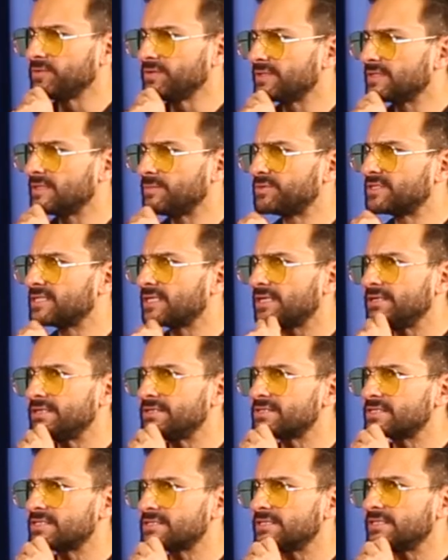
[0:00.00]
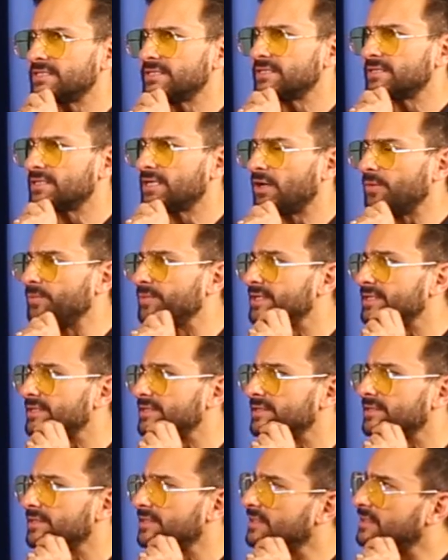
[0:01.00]
I don't think they're particularly interested in how
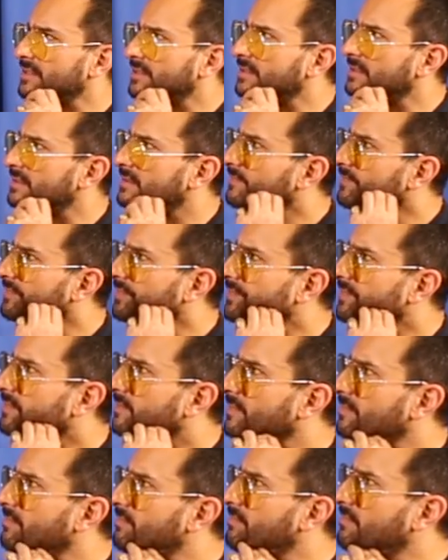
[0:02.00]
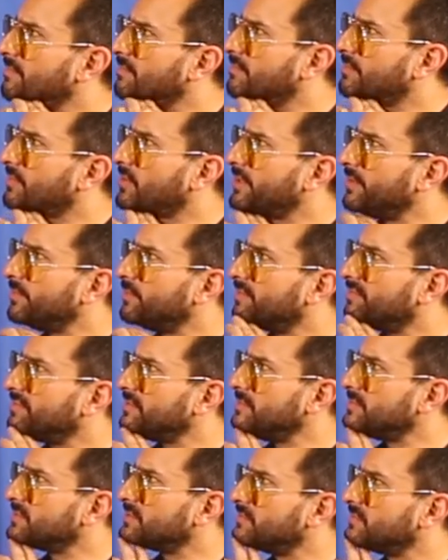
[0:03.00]
many Bollywood
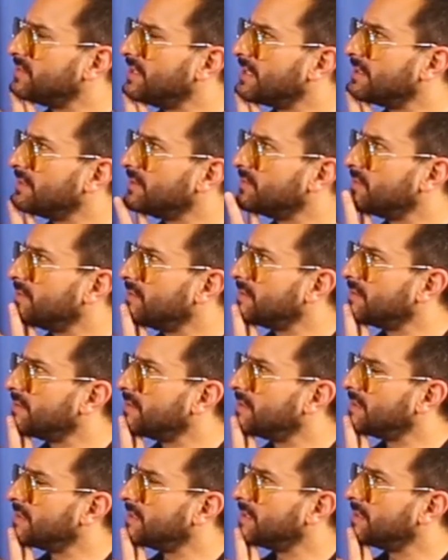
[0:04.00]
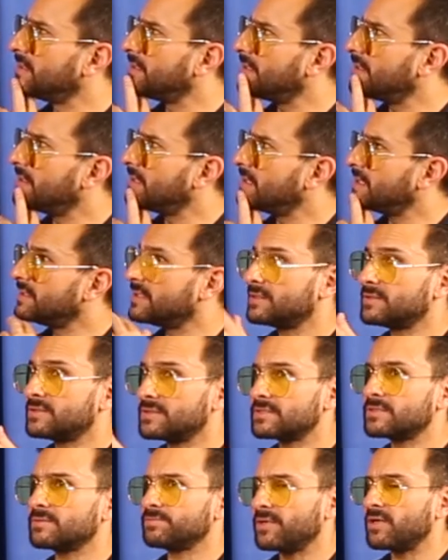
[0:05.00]
films you've done. Or they're
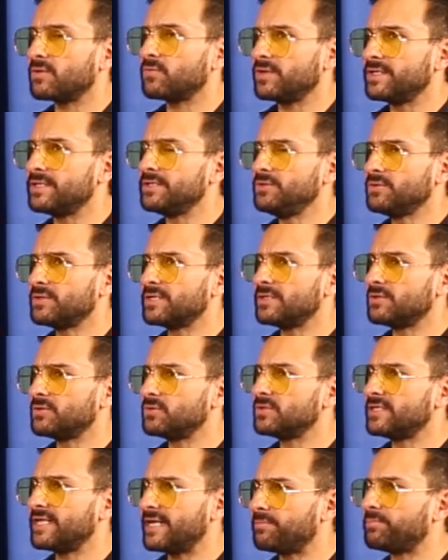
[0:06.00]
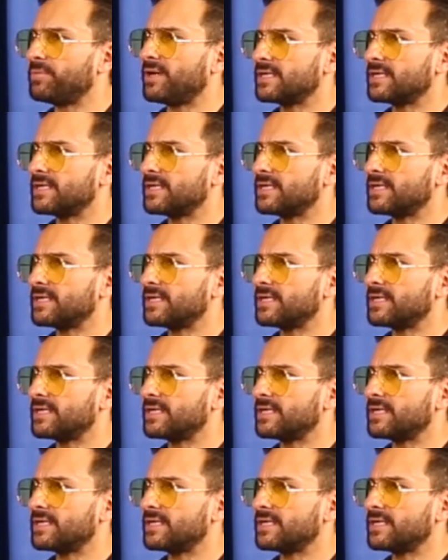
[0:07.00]
just about whether you can do their